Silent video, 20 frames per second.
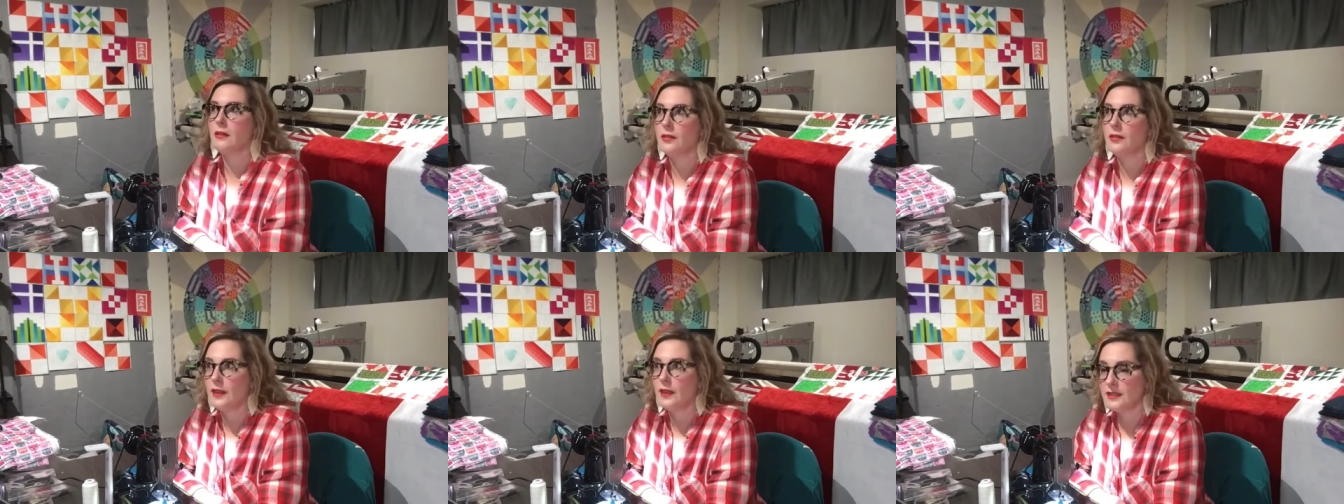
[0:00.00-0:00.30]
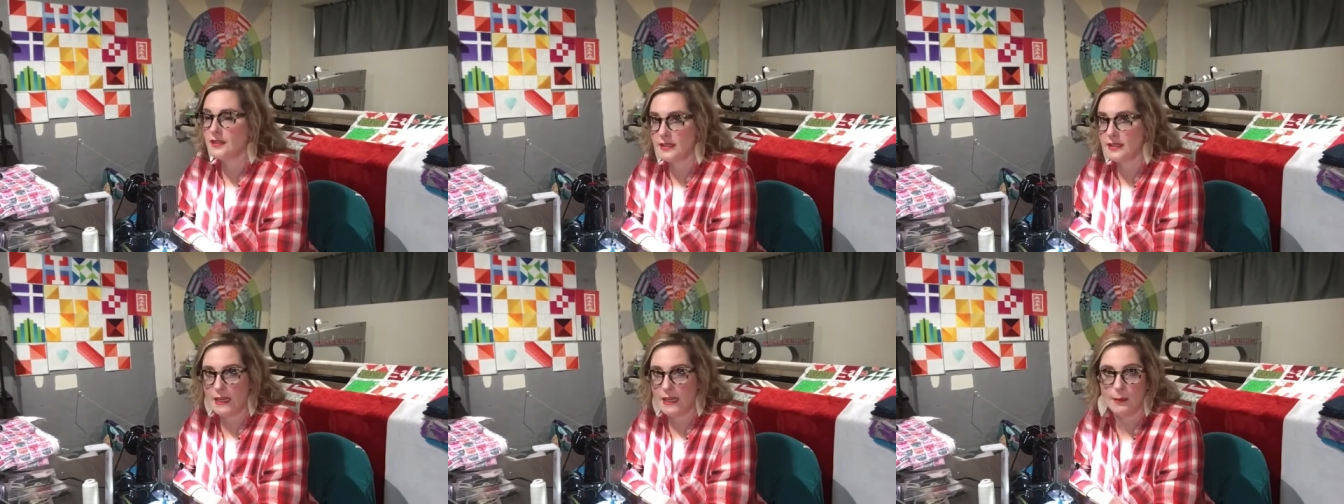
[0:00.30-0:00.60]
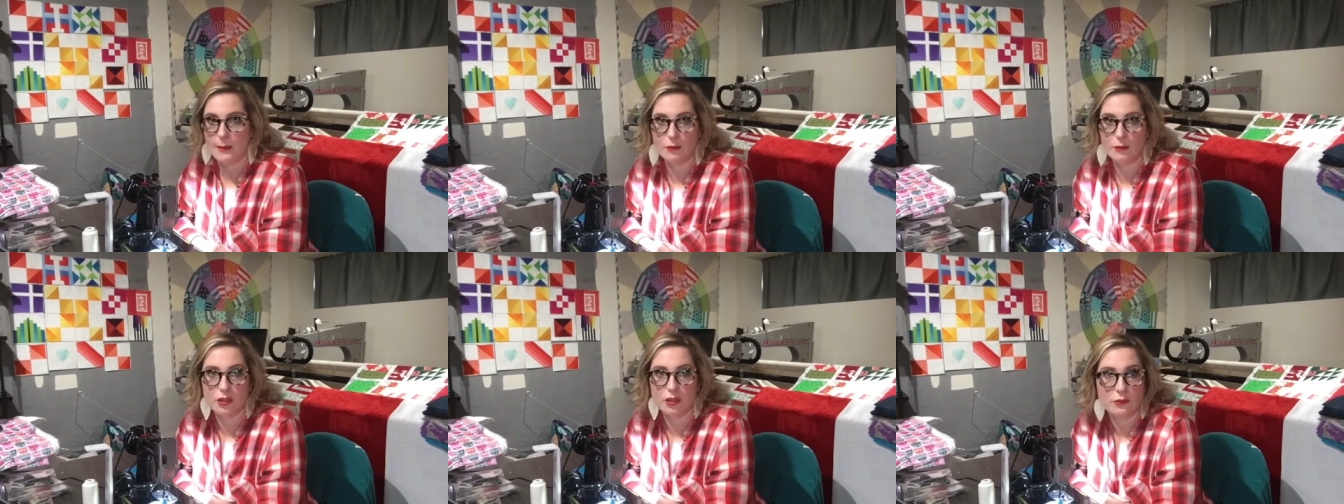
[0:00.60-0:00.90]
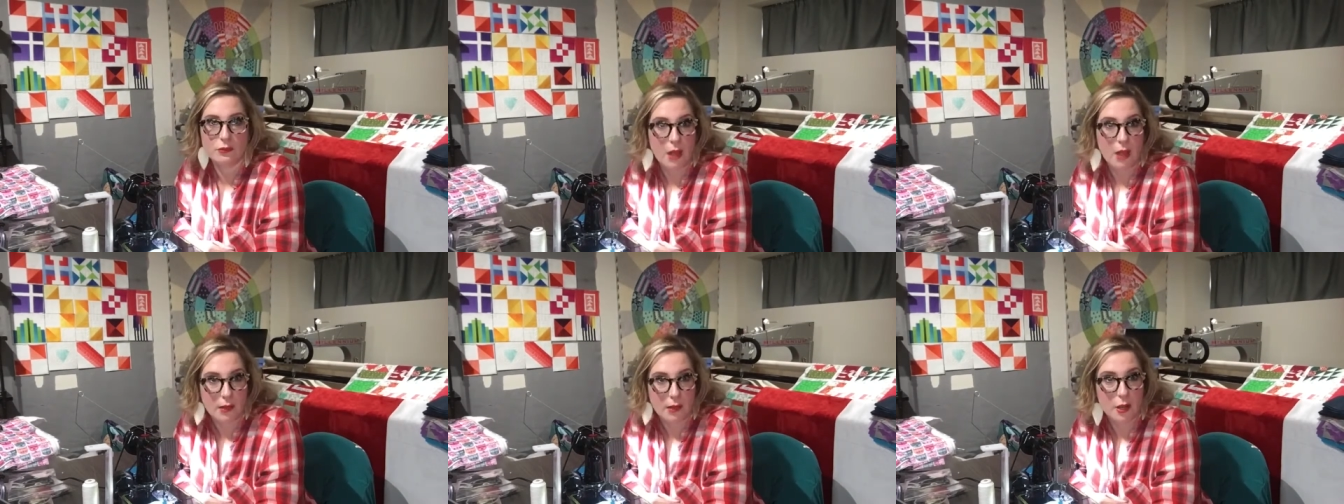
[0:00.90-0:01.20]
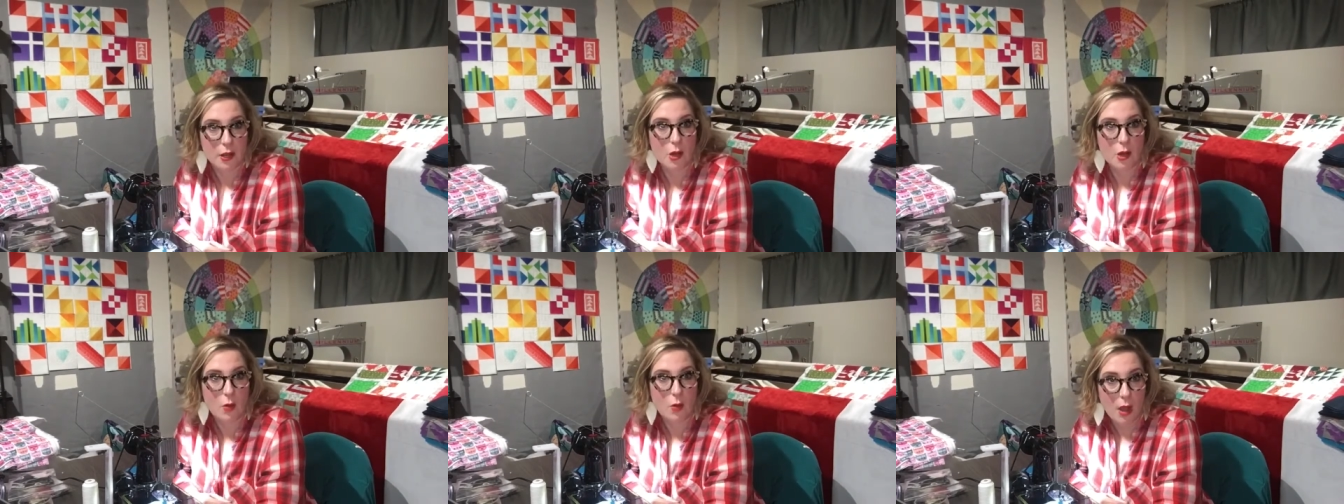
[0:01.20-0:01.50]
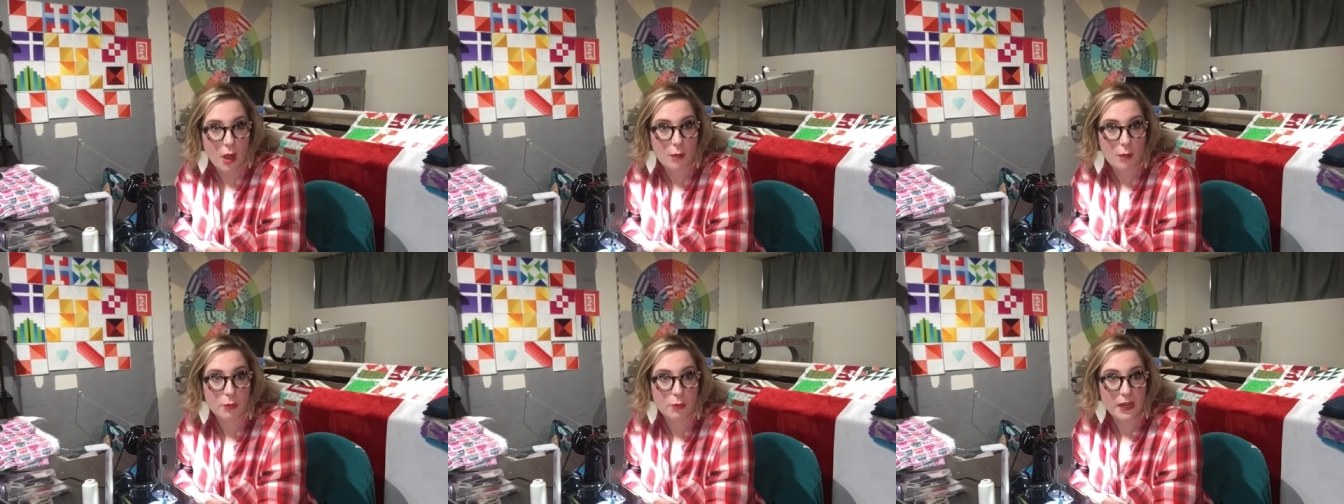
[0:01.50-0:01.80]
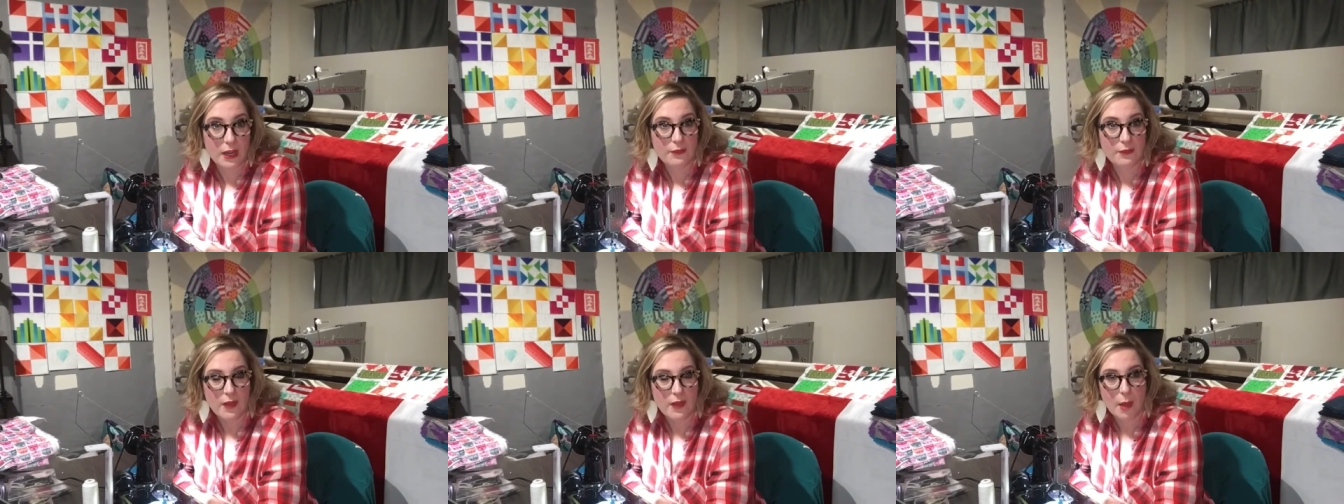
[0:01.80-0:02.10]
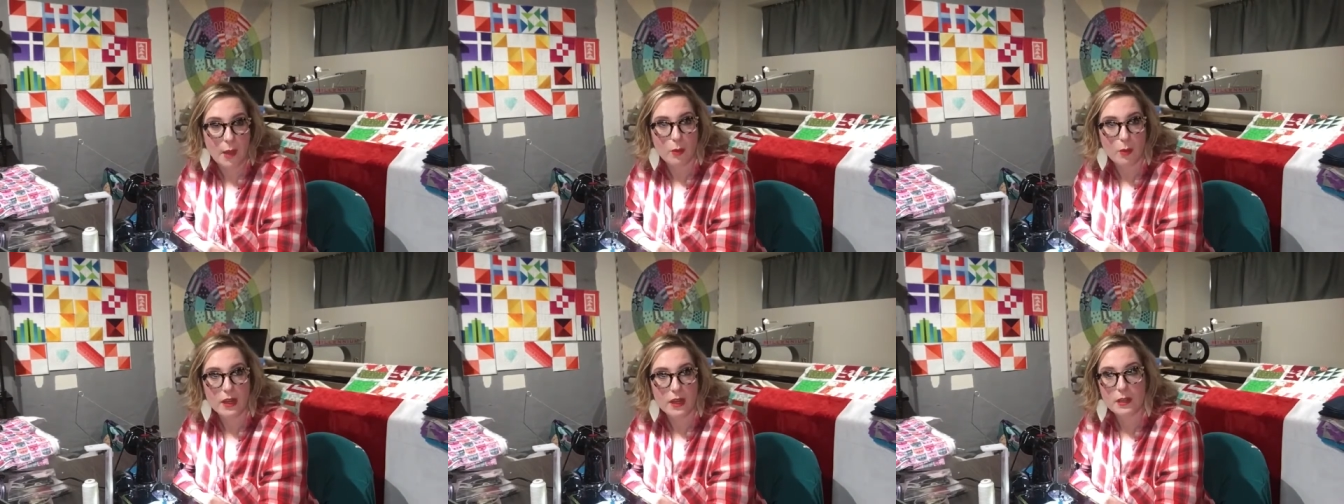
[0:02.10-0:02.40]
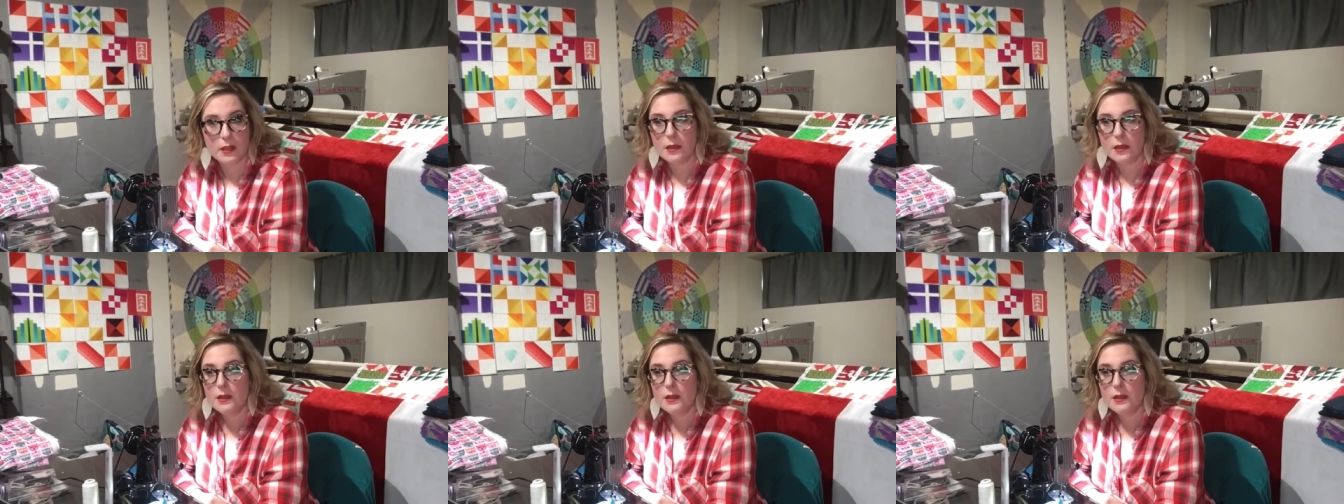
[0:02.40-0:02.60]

the same gelato ombre fabric